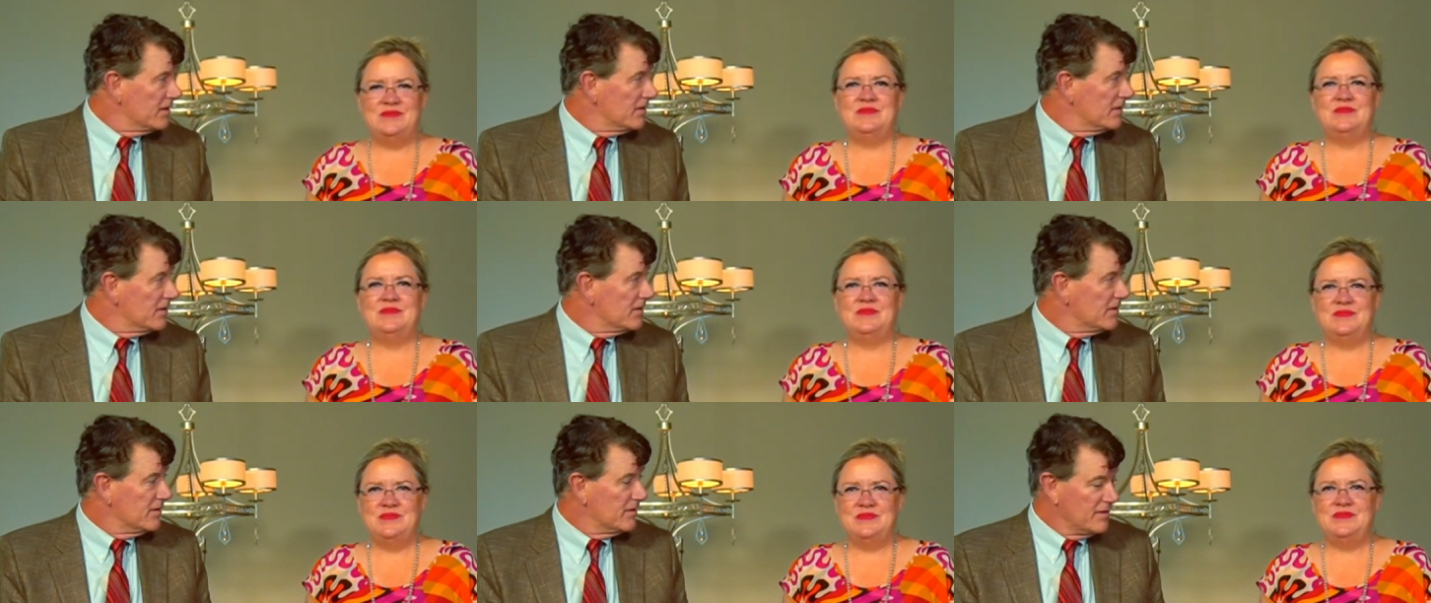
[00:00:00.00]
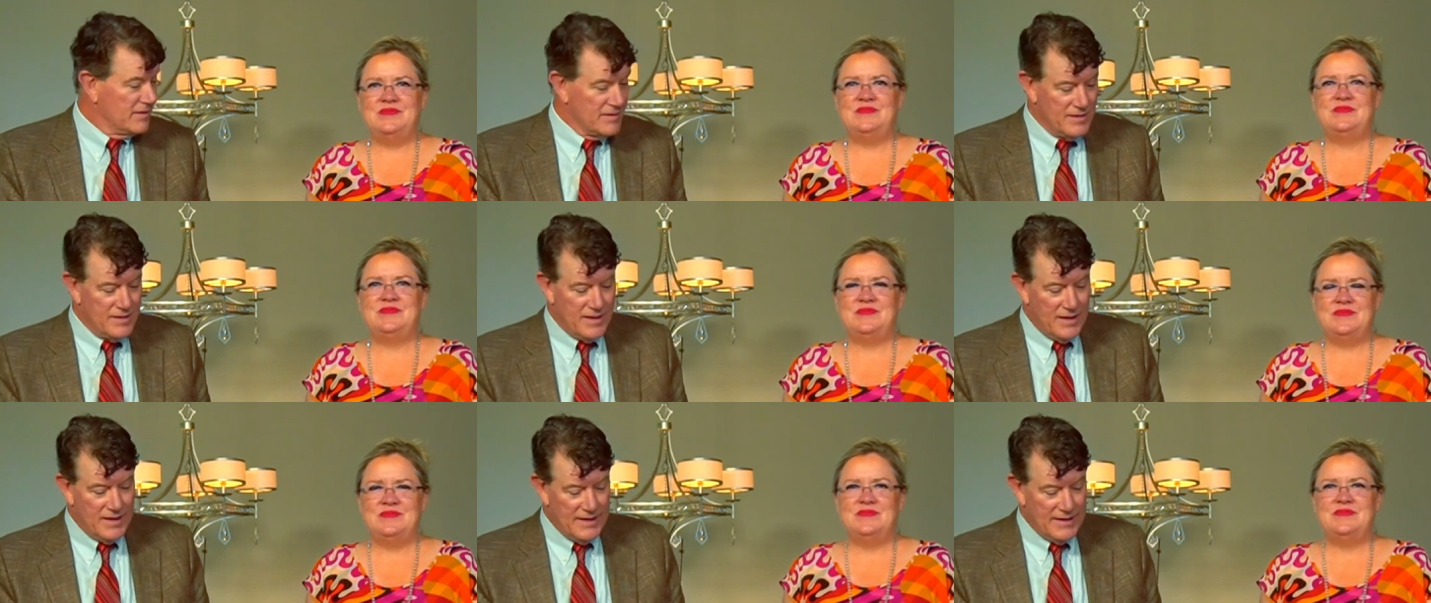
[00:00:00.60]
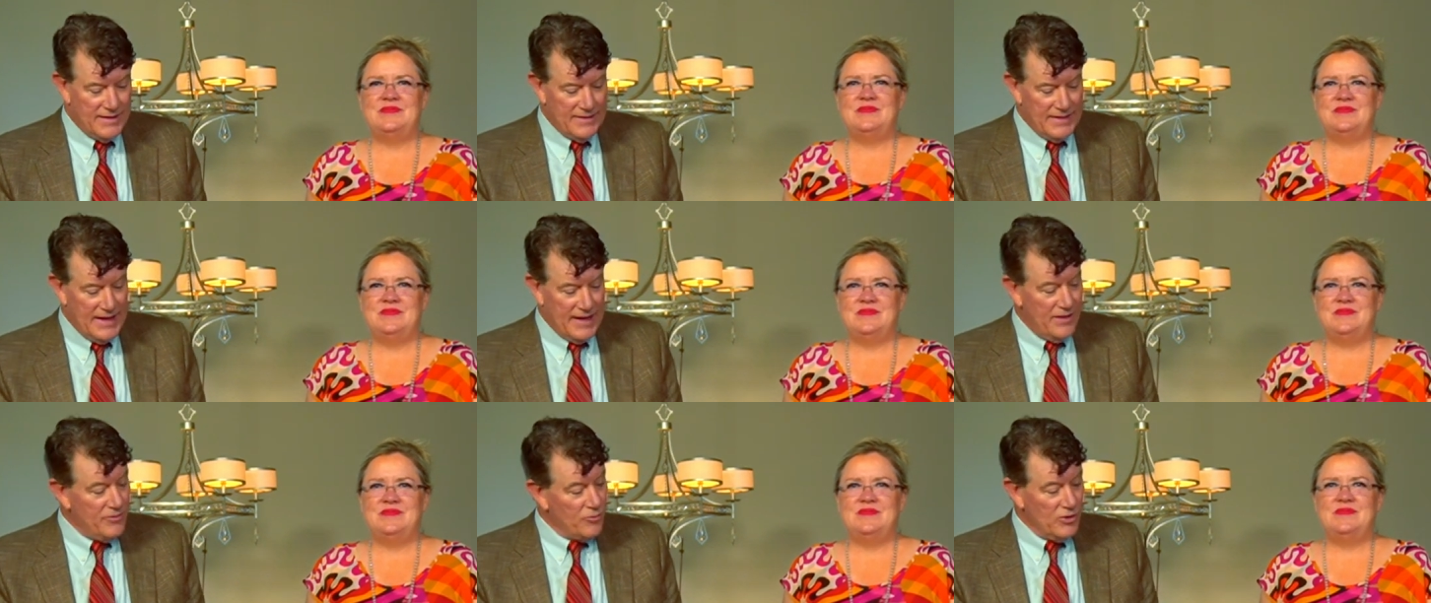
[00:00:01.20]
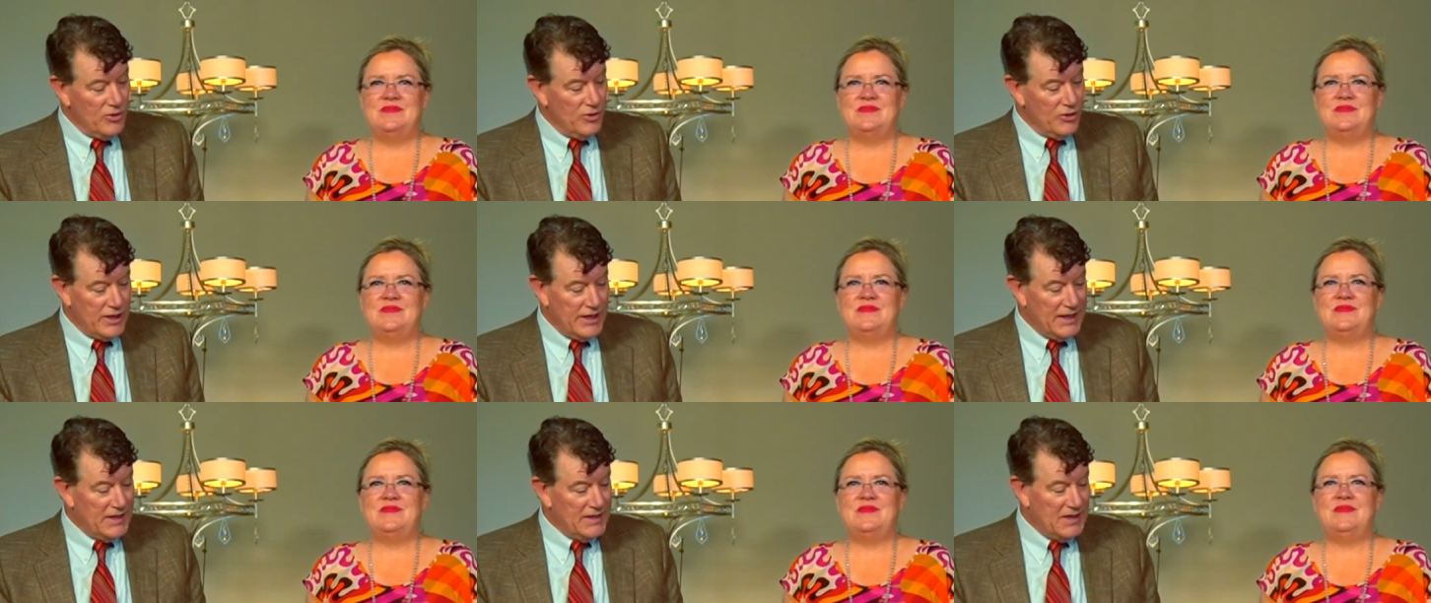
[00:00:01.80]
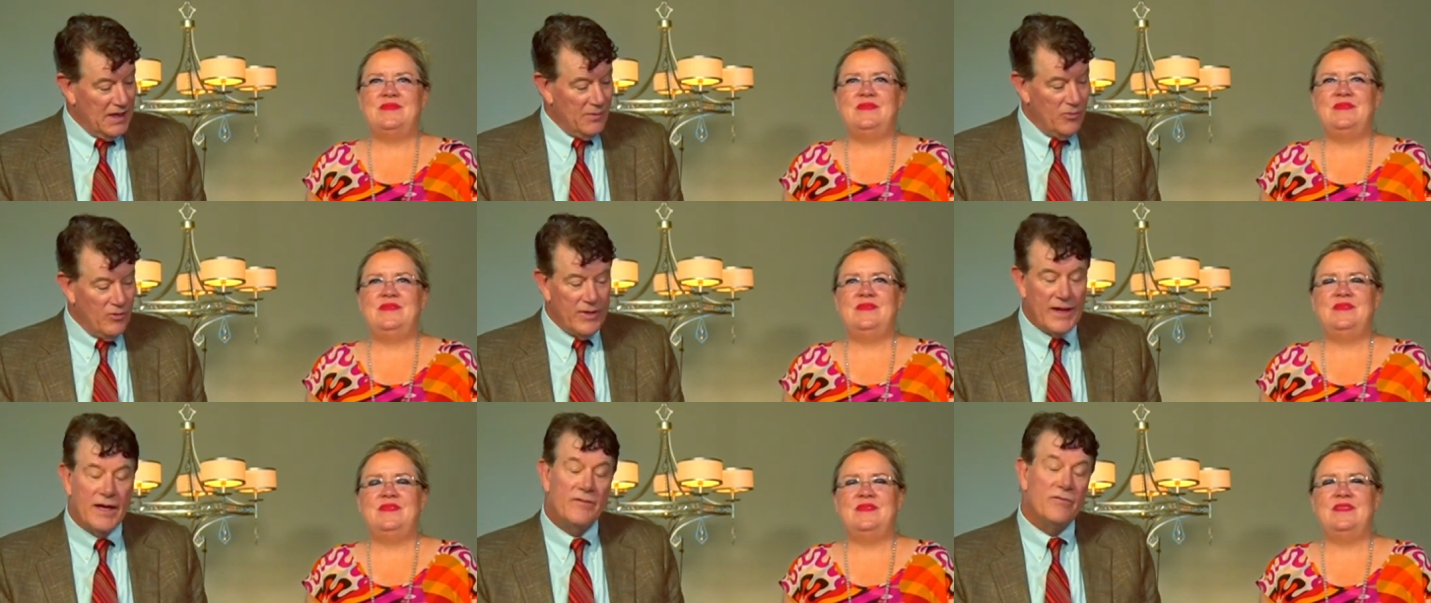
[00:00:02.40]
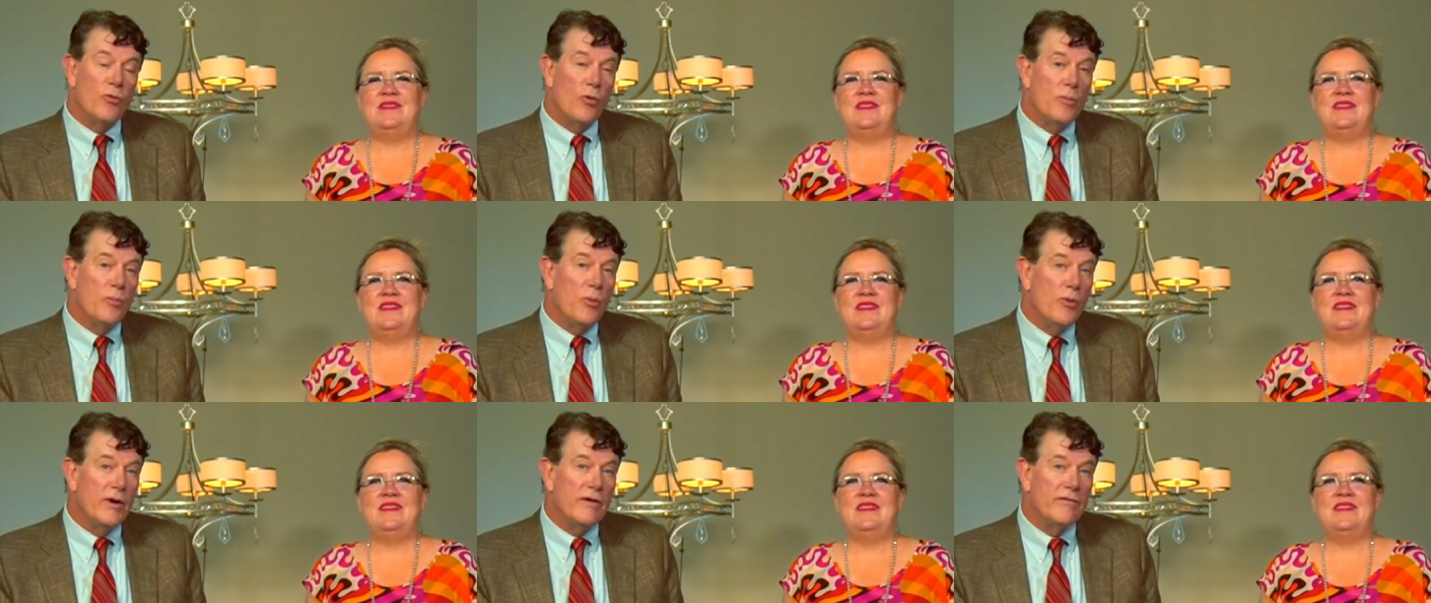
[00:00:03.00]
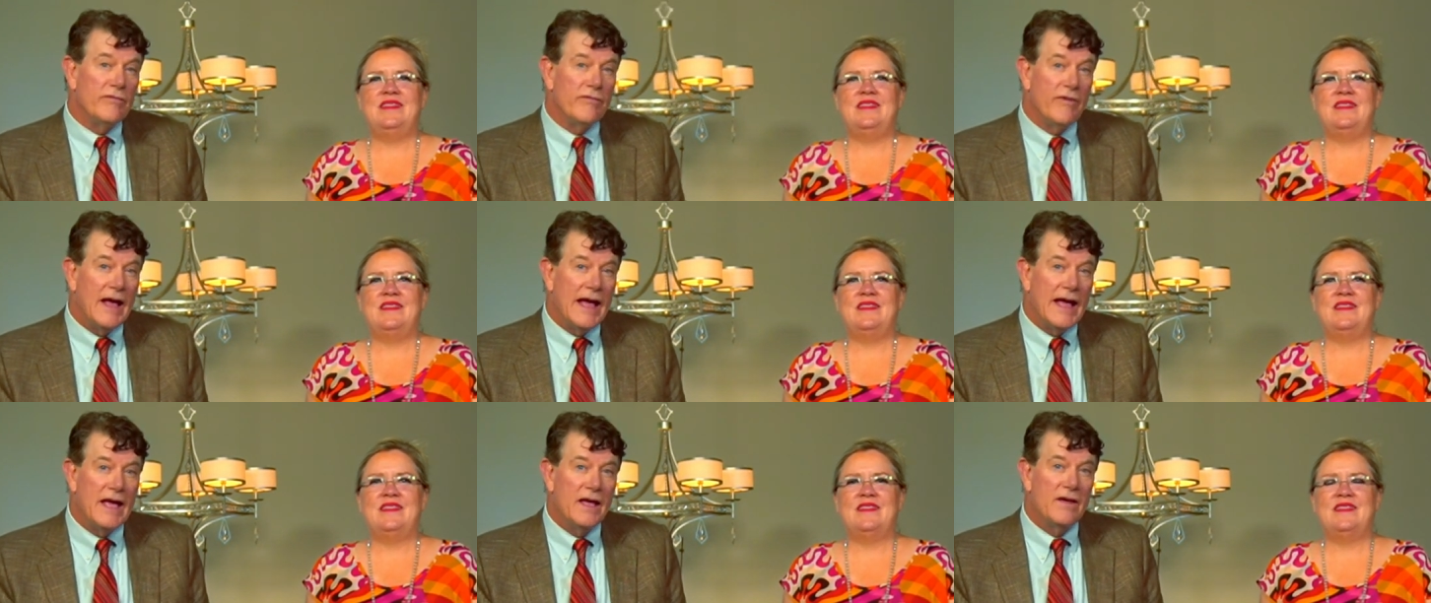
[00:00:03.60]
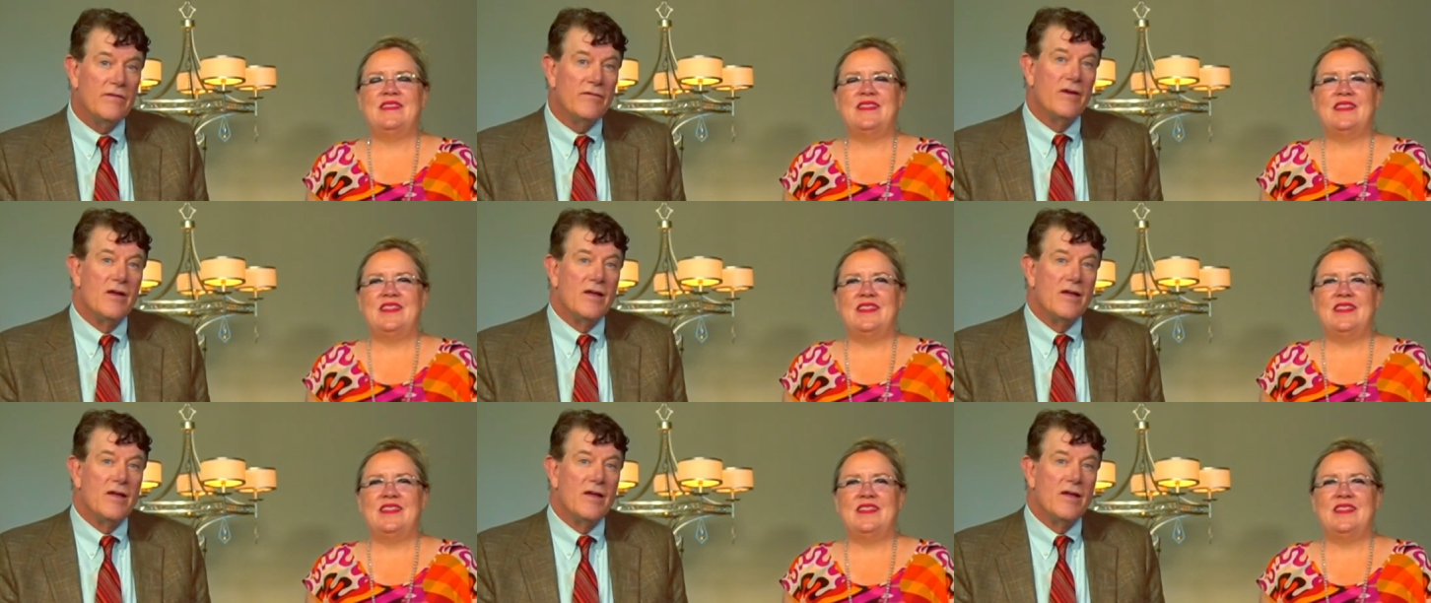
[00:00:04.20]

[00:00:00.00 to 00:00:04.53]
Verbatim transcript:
Speaker 1: Mm-hmm. Now we're looking at double that, 4.5.